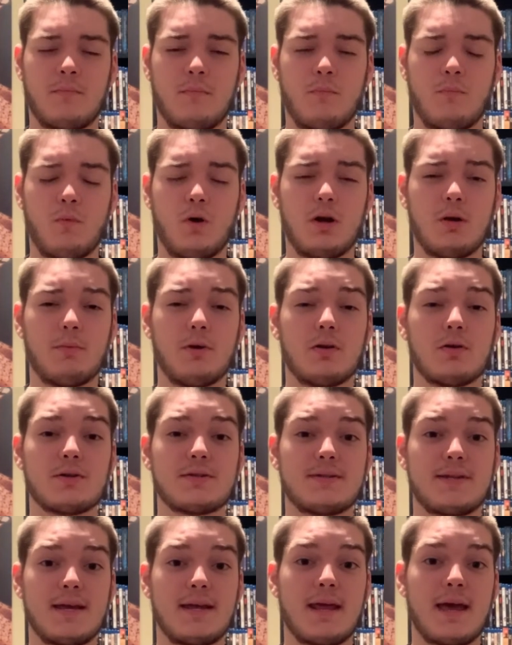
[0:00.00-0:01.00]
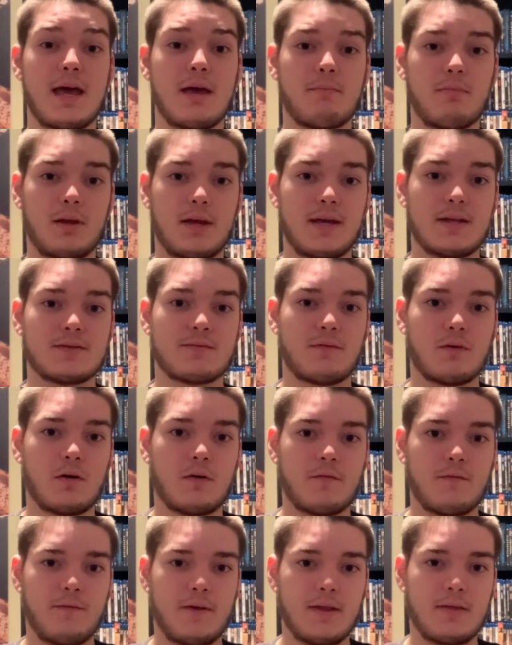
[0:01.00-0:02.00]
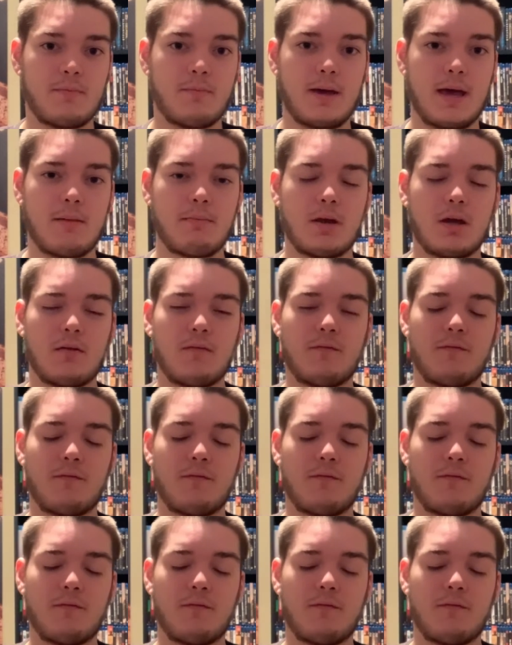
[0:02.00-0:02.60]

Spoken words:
Warner Brothers did have plans for a fifth Batman